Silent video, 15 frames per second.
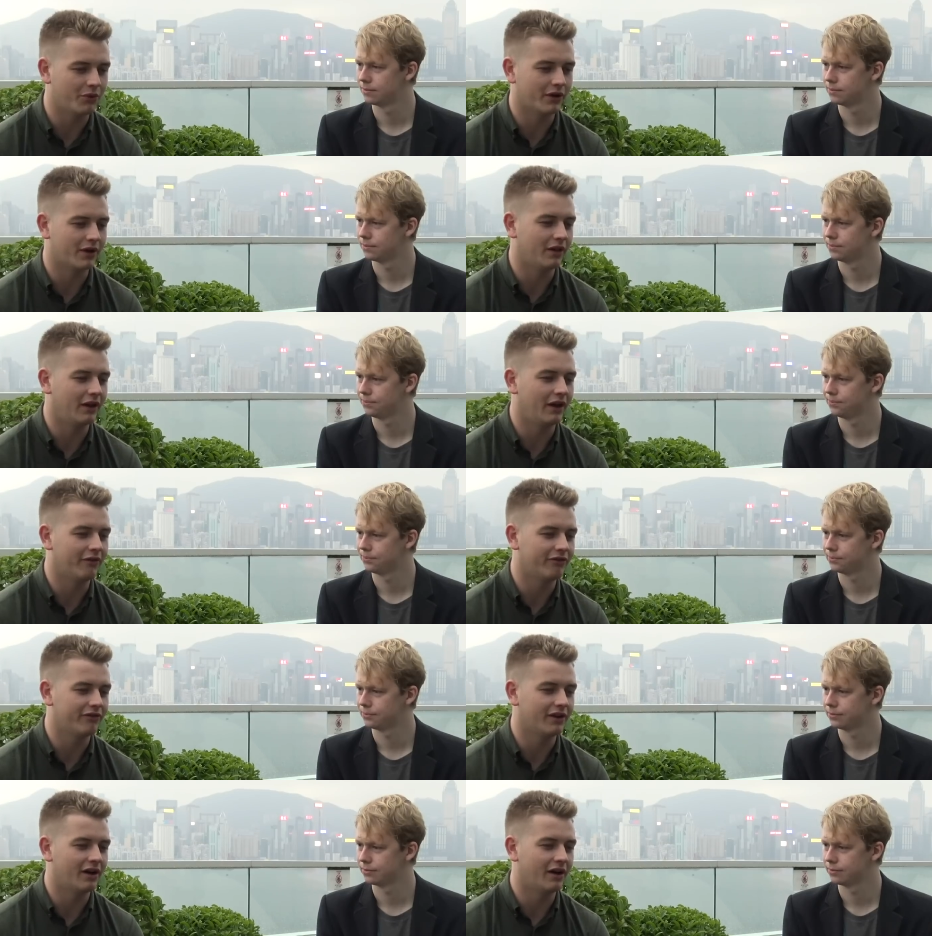Speaker 1: that are
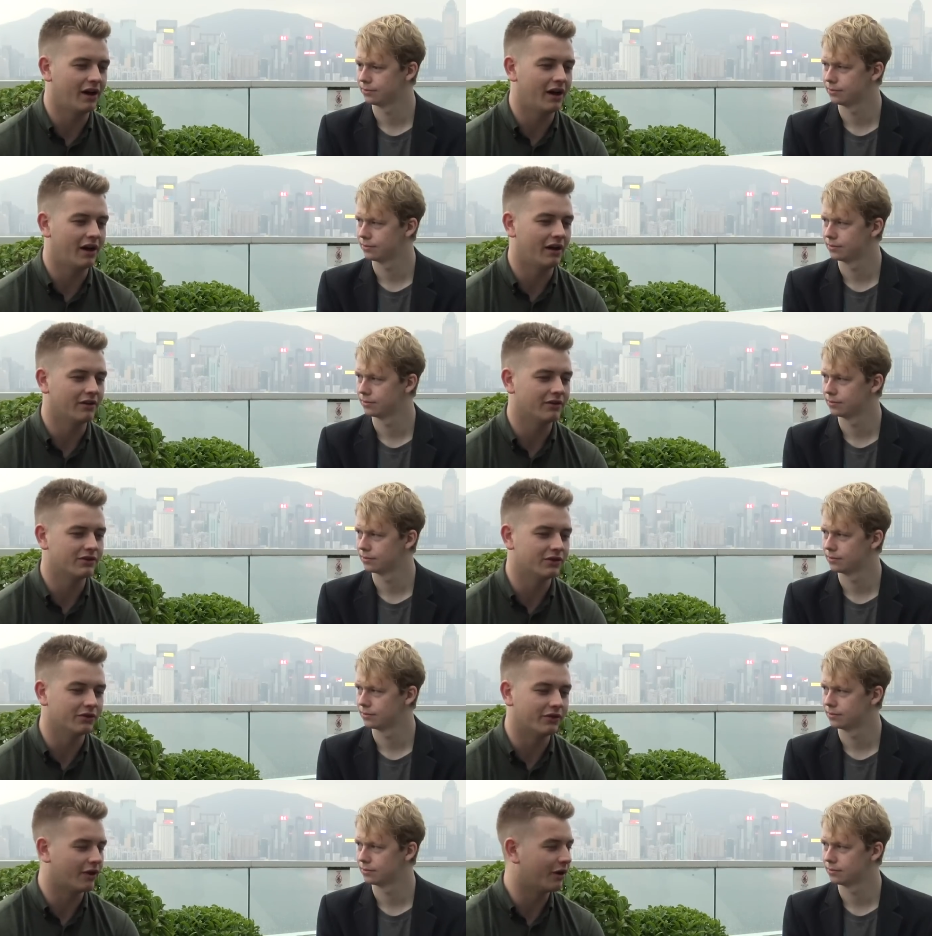left are
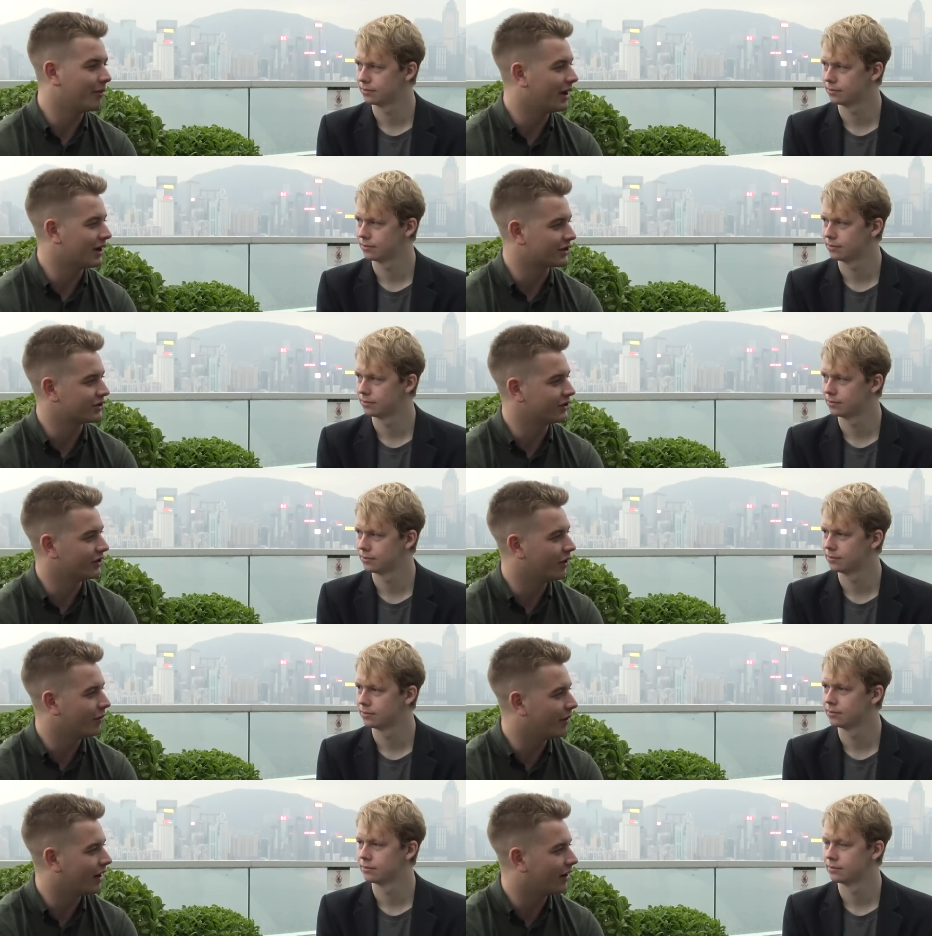still very passionate
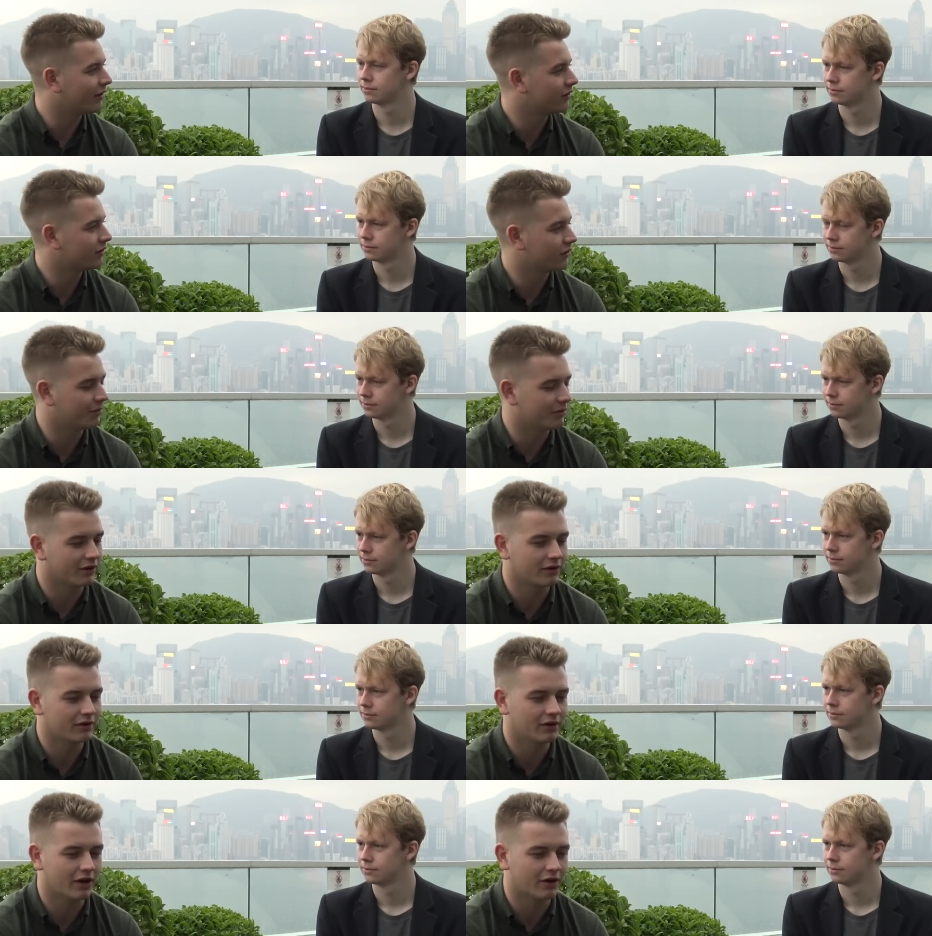about
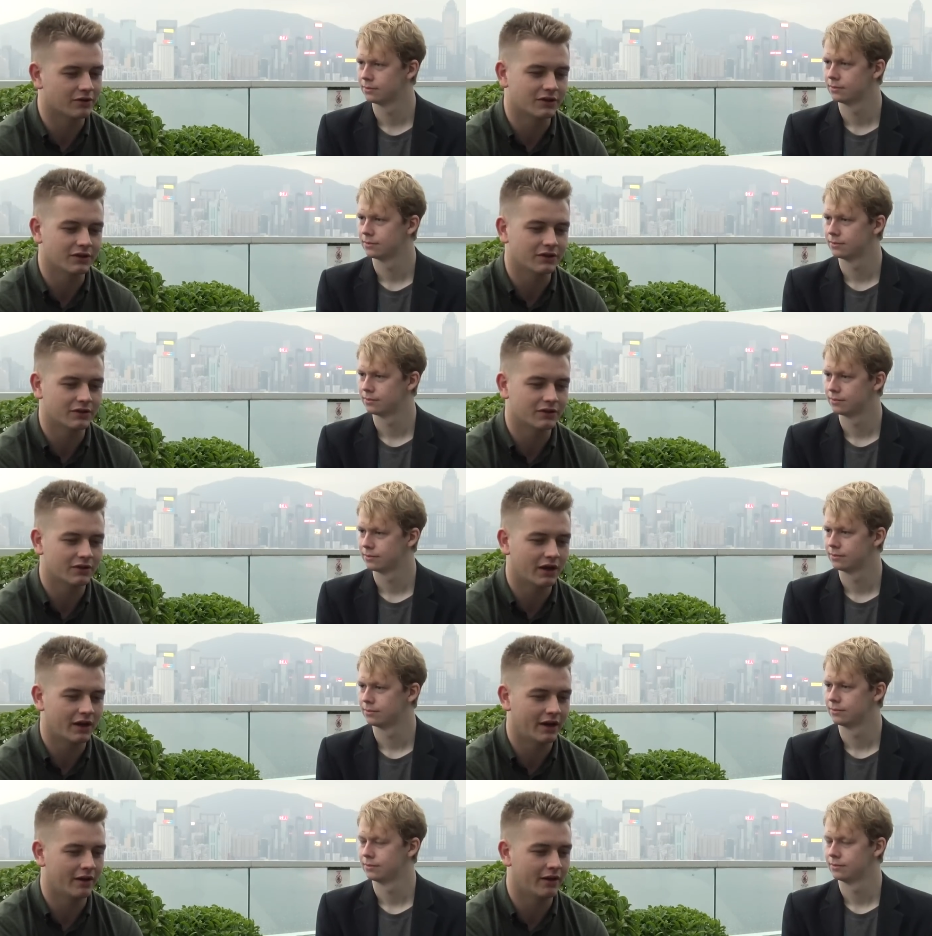cryptocurrencies
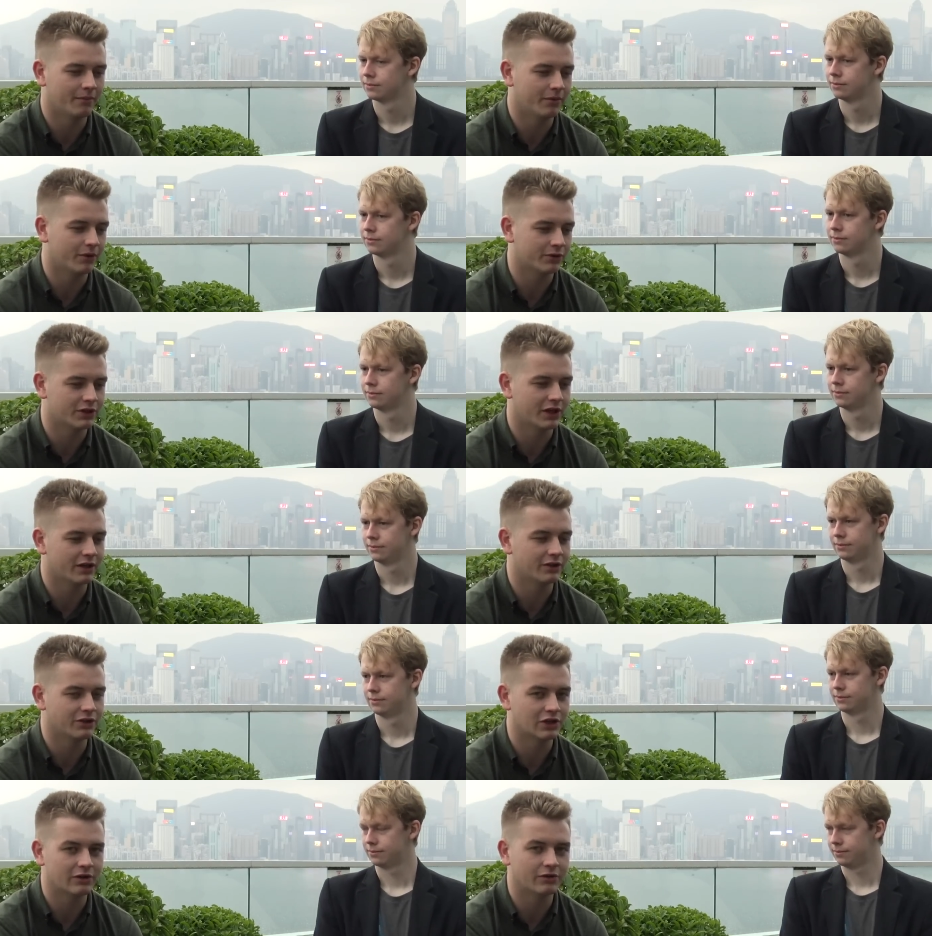uh, and blockchain
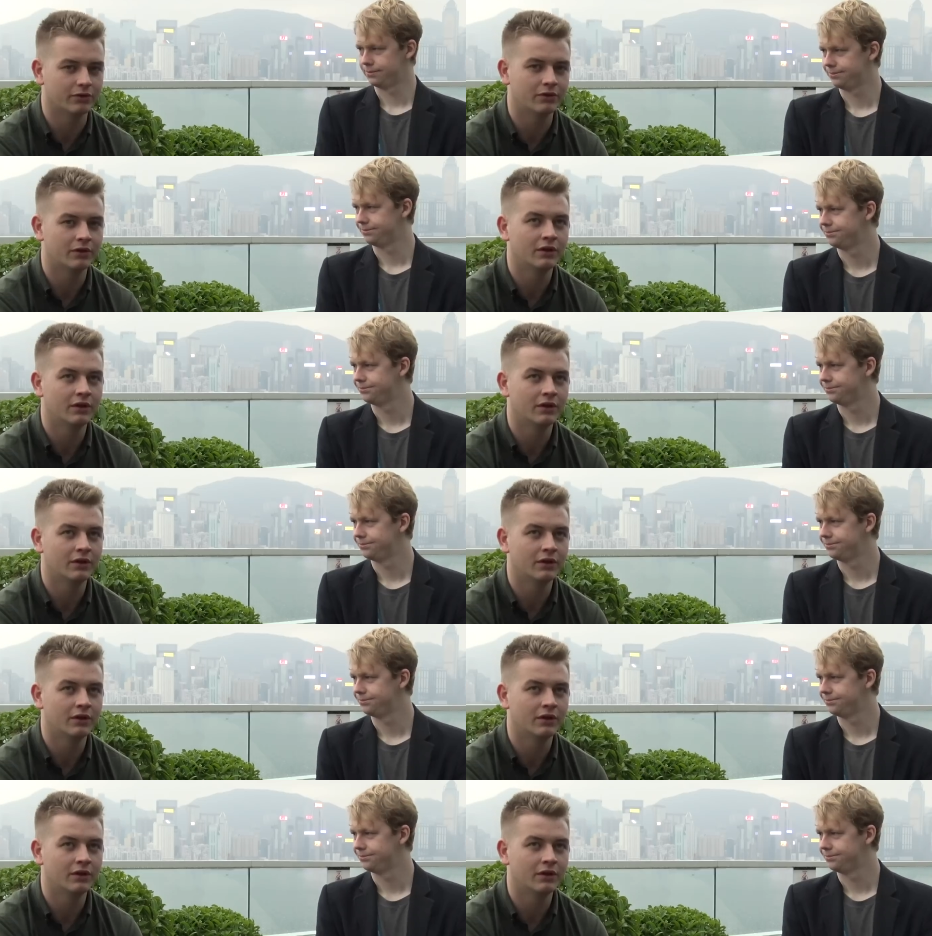in general.